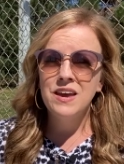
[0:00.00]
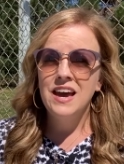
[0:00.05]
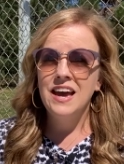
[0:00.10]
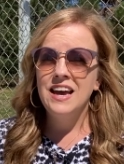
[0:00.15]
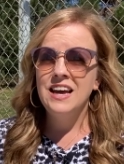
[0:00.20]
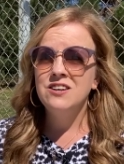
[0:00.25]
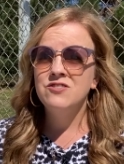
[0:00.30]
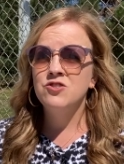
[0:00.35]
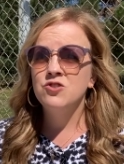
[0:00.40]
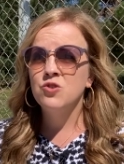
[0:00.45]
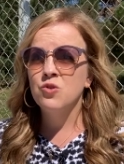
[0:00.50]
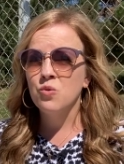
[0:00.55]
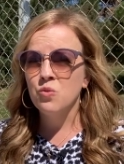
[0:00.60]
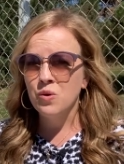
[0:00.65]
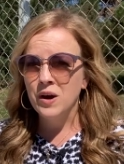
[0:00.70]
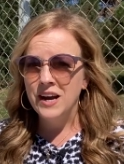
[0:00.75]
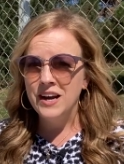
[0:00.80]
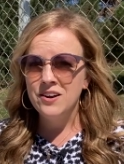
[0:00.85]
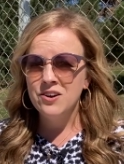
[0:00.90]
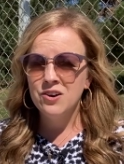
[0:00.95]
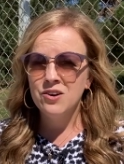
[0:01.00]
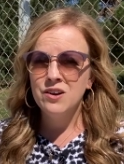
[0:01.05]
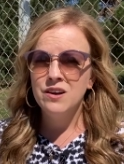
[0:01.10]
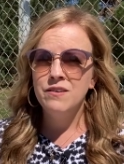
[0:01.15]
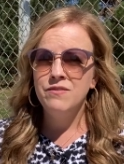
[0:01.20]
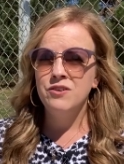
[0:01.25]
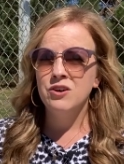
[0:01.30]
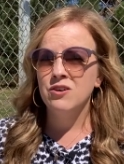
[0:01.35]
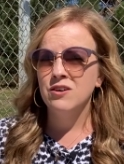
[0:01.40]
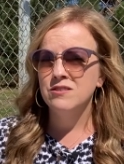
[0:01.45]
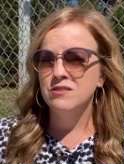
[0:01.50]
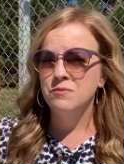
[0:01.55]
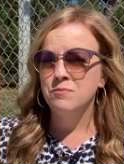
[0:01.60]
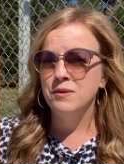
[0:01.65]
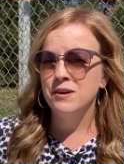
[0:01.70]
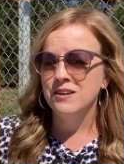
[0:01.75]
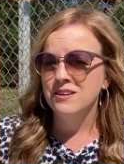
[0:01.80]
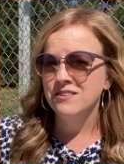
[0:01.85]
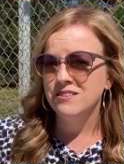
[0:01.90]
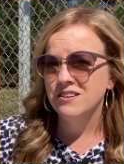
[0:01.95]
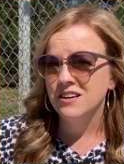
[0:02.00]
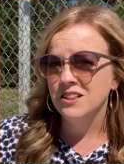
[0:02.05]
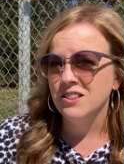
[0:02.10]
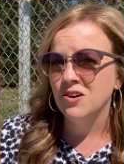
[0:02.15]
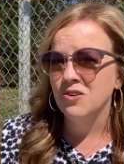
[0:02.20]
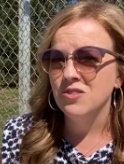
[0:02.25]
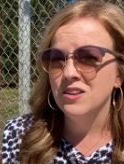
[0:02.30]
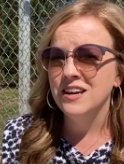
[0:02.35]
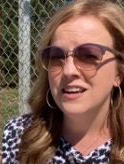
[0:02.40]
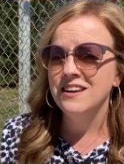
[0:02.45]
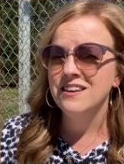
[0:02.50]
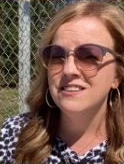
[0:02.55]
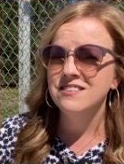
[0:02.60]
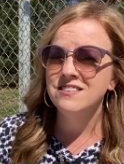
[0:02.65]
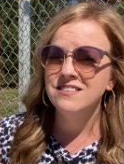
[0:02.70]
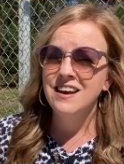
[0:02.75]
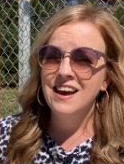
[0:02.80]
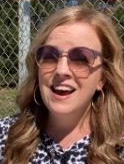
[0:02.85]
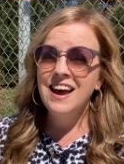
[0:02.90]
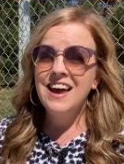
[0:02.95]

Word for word: is greater if you're experiencing loneliness